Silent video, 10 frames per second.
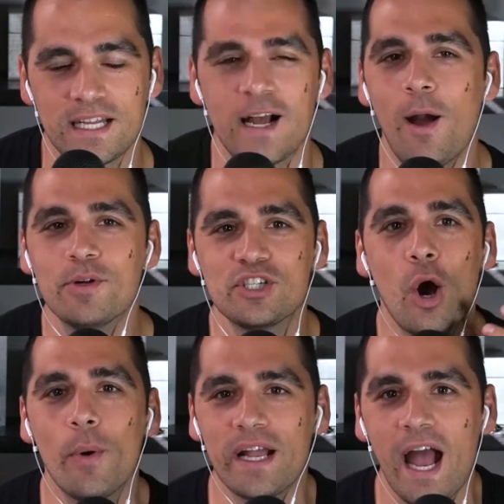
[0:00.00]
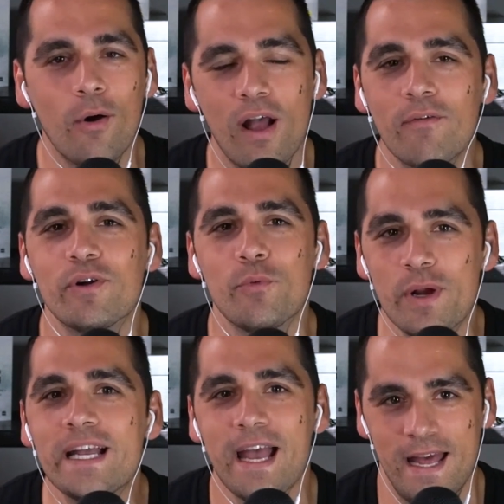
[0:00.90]
Like I was going out every
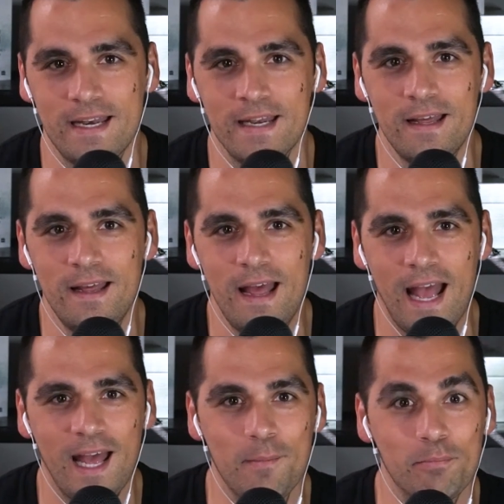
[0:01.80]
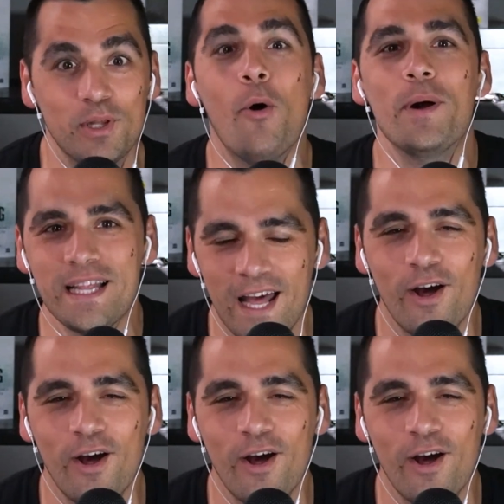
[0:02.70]
weekend and blowing that